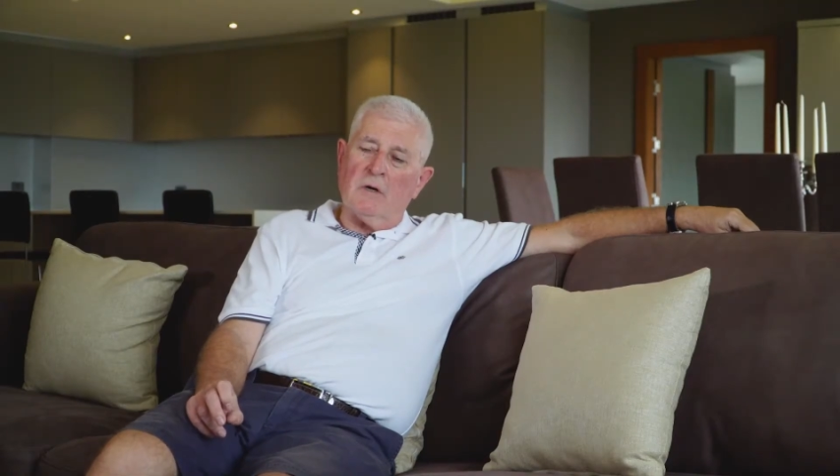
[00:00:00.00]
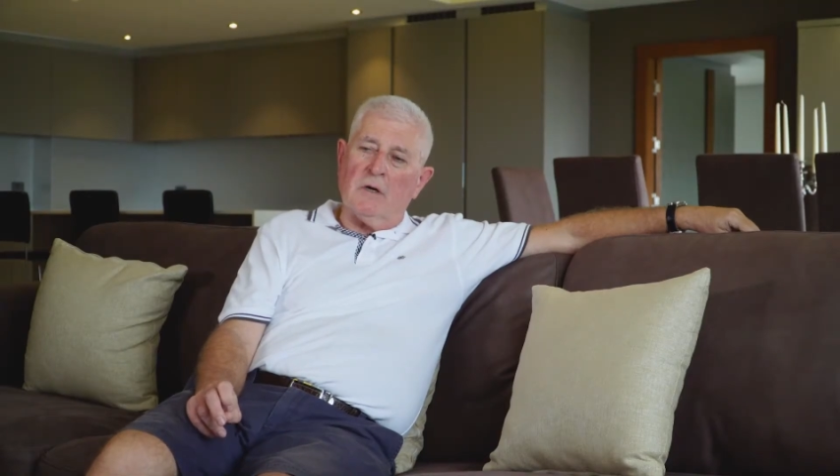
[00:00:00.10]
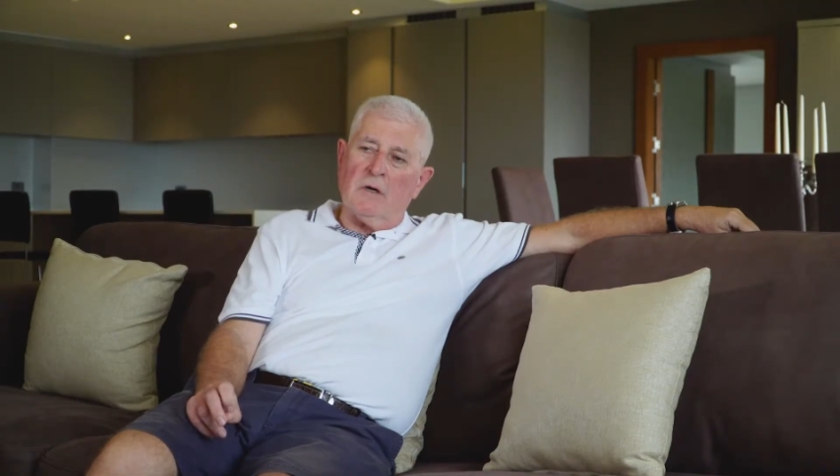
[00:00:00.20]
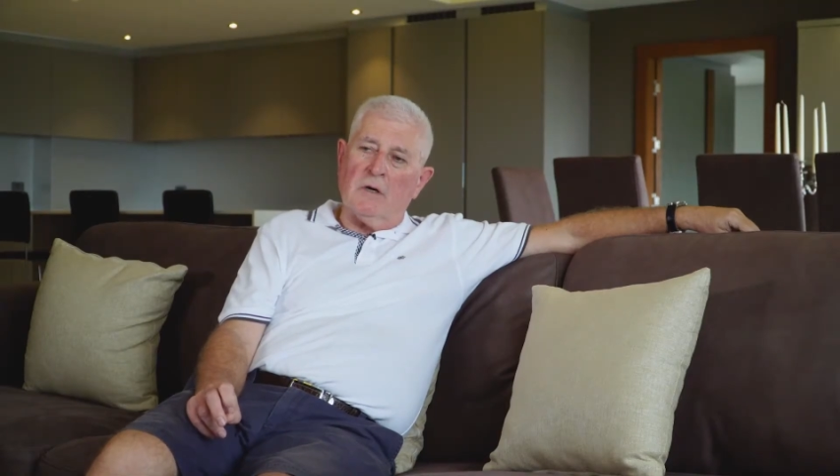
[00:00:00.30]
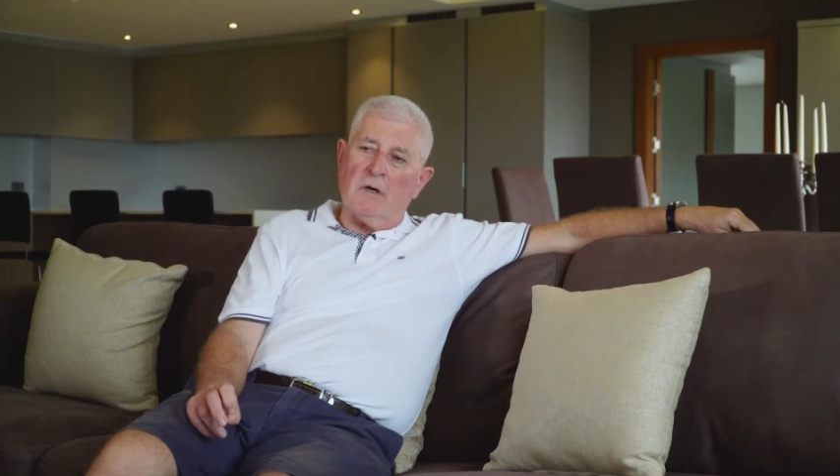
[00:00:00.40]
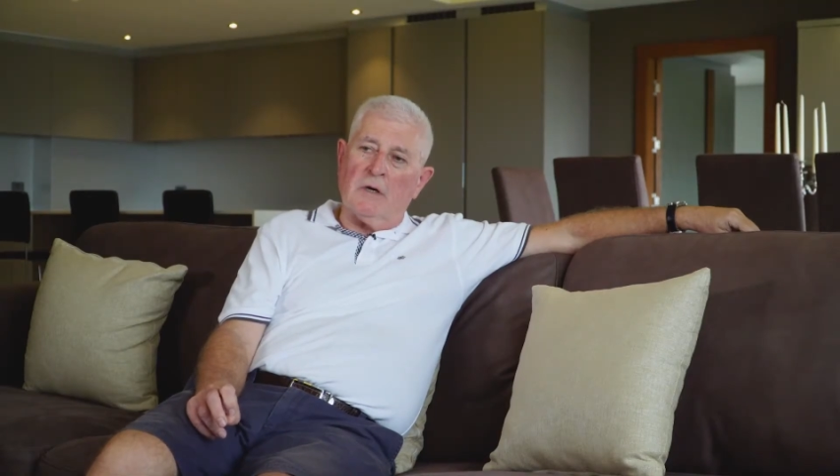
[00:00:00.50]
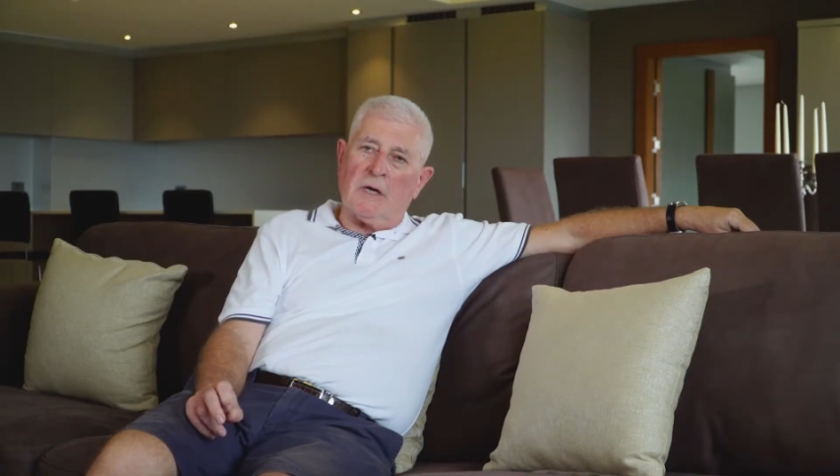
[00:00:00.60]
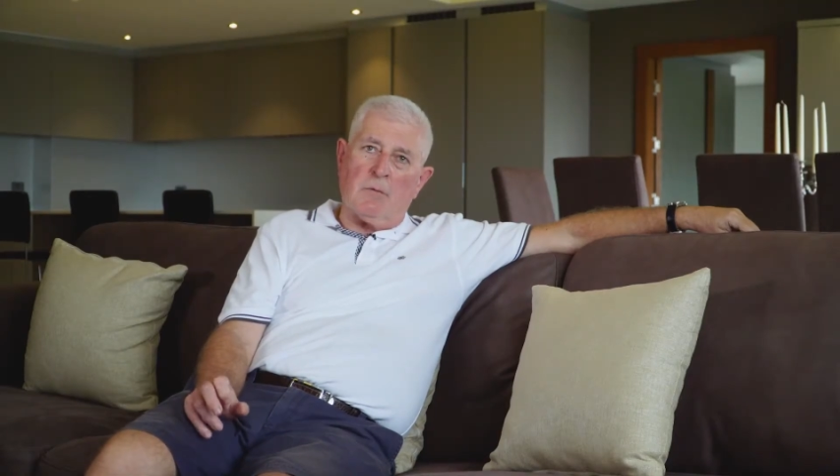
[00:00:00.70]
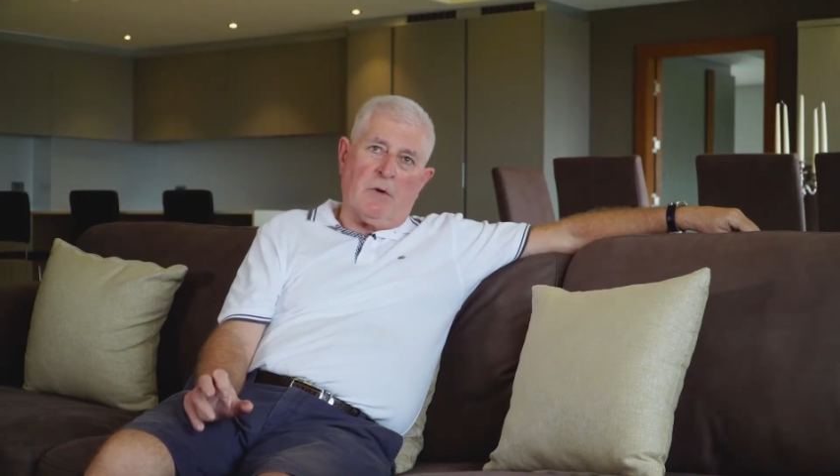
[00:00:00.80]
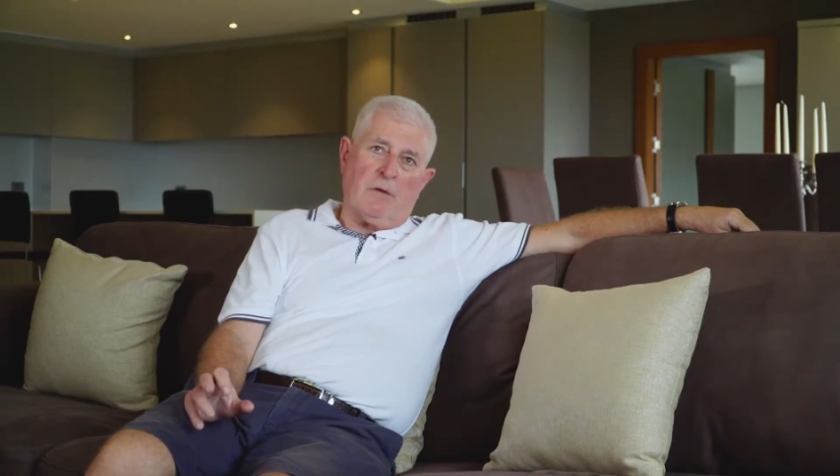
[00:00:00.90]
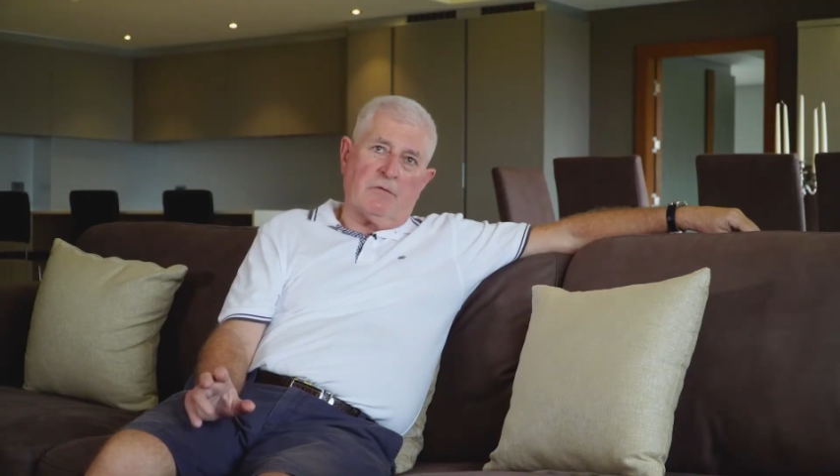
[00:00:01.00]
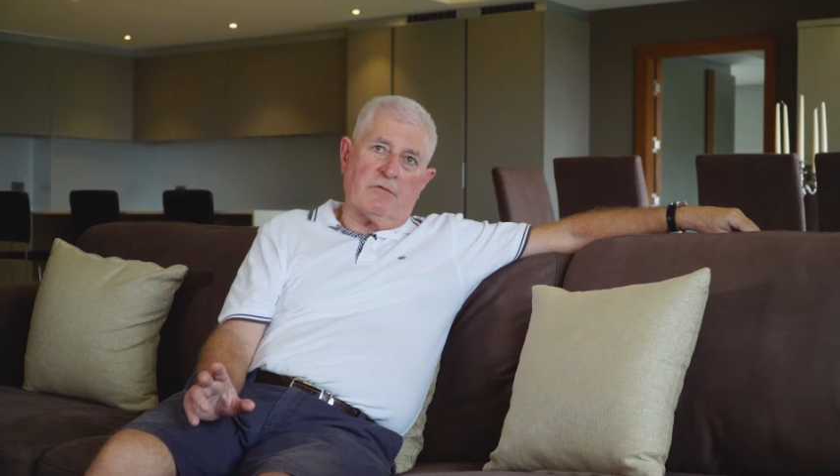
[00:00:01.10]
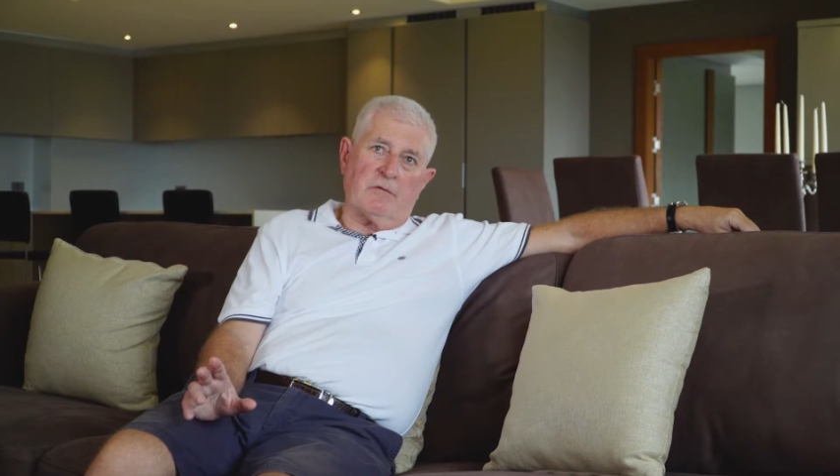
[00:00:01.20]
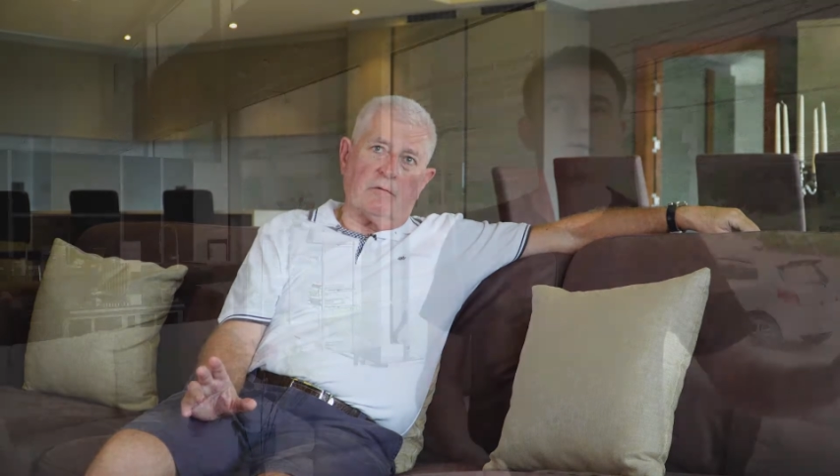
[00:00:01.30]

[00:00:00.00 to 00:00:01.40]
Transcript: 8 months.